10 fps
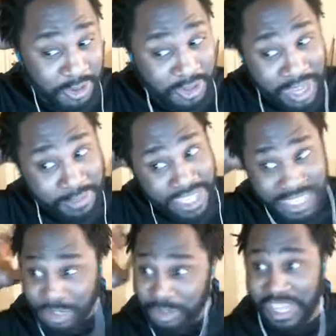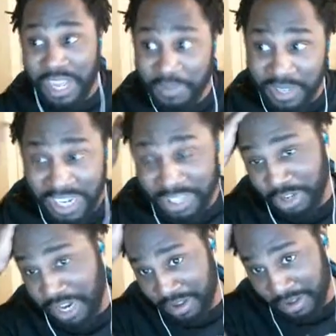You're not bad. You're definitely not
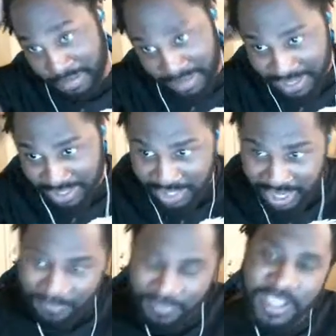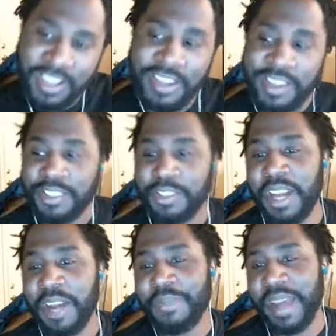Drake, but you're not... You're
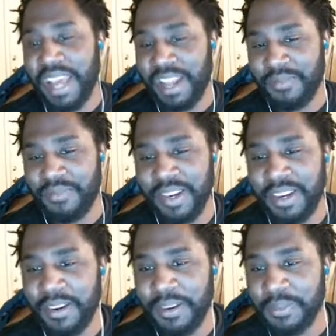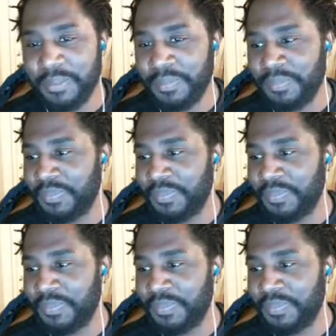not bad. Um...